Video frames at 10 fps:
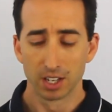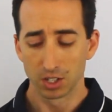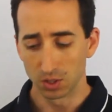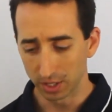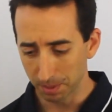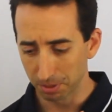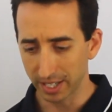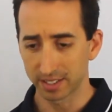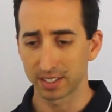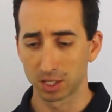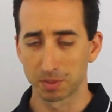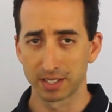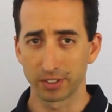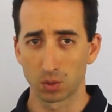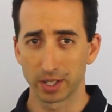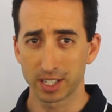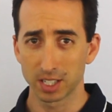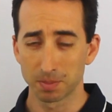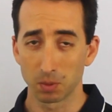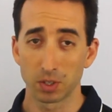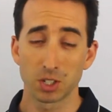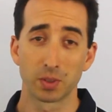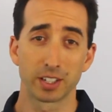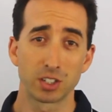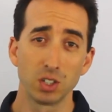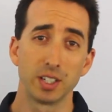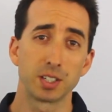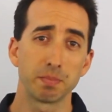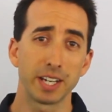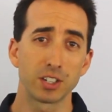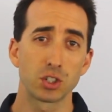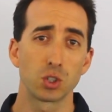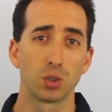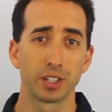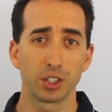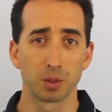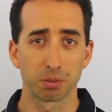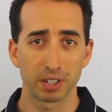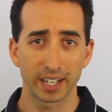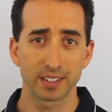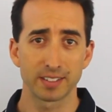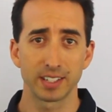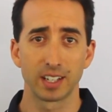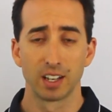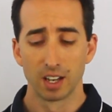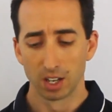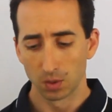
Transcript: You're already practicing specific questions, but what you want to do is make sure that you're practicing